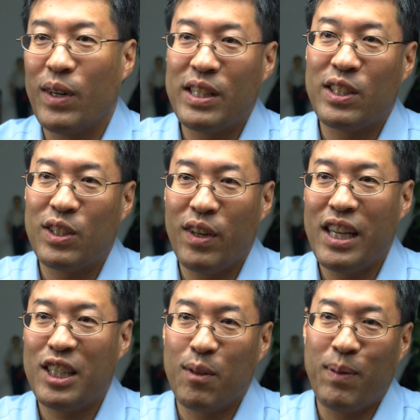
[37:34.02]
once or
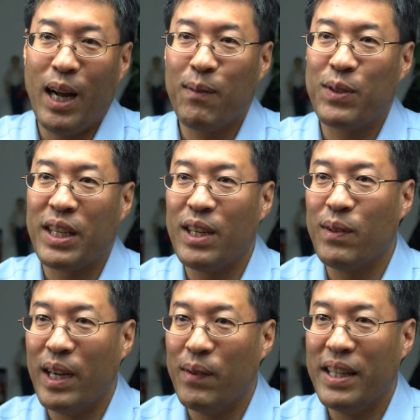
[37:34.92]
twice, they probably will get
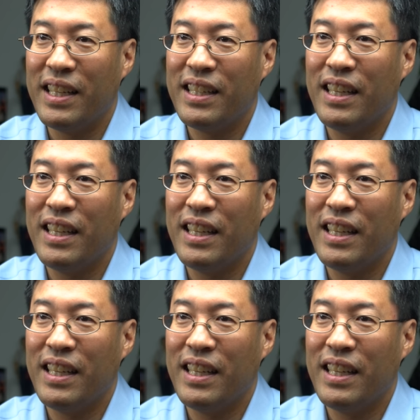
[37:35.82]
away with it.